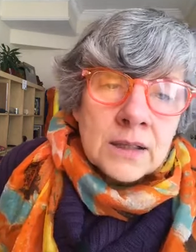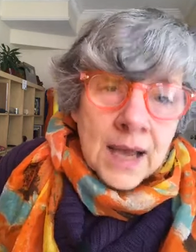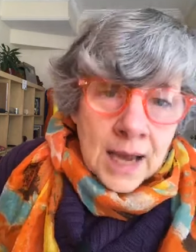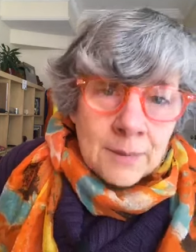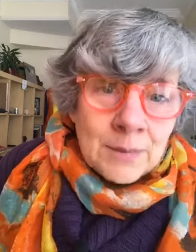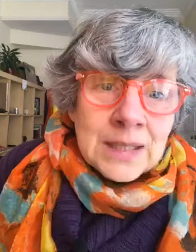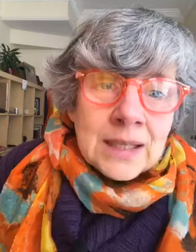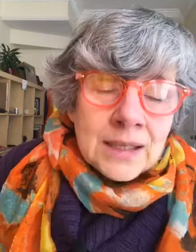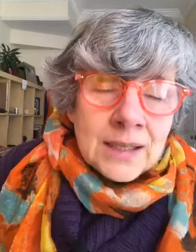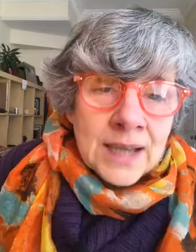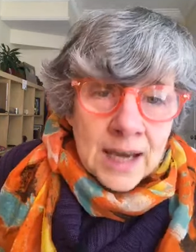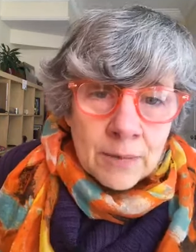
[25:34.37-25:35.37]
times
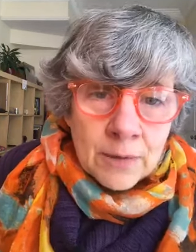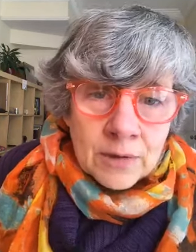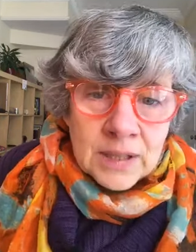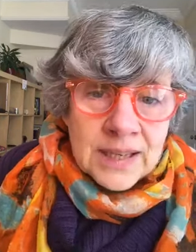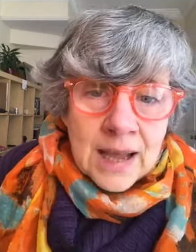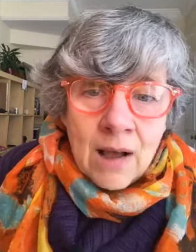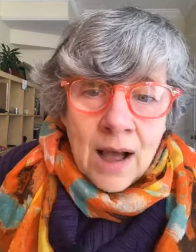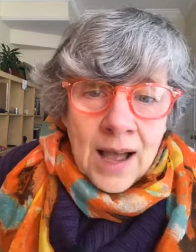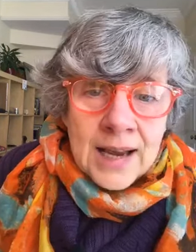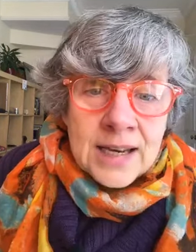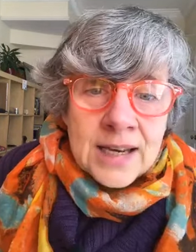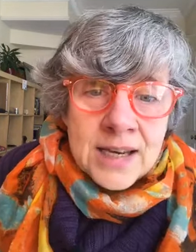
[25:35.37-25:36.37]
tables. Now
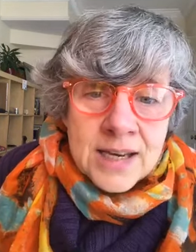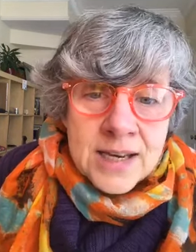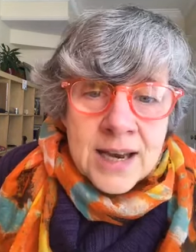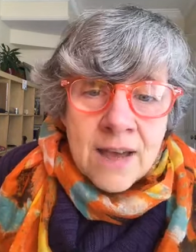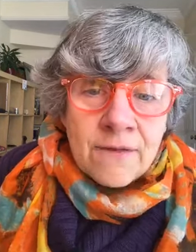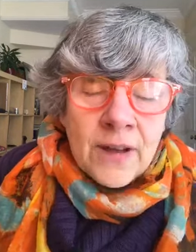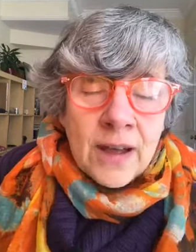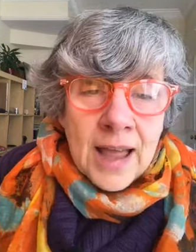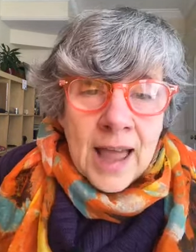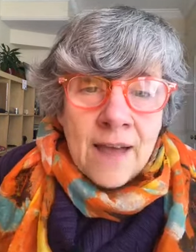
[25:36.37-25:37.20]
I never